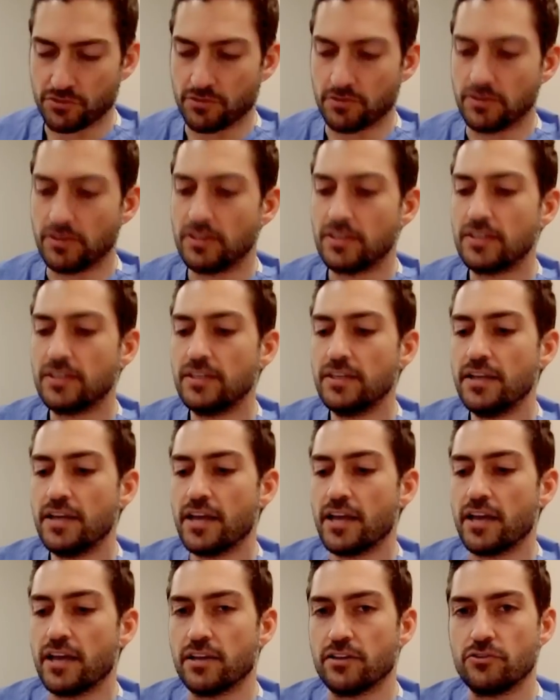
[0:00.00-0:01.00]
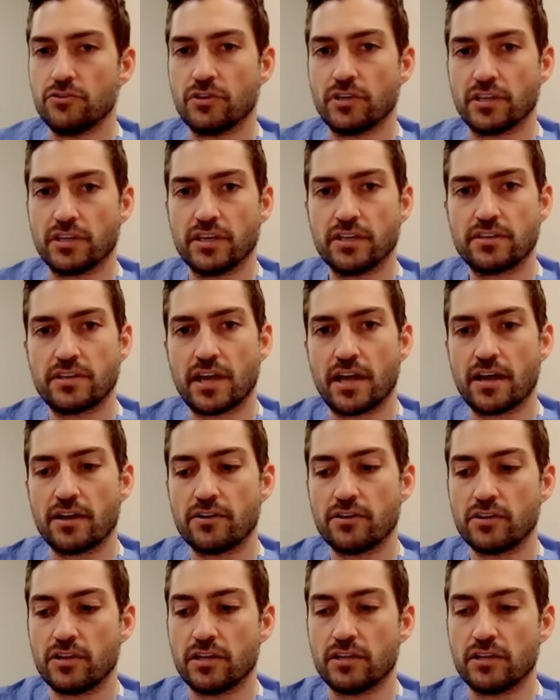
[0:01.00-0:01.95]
do. And you can get that,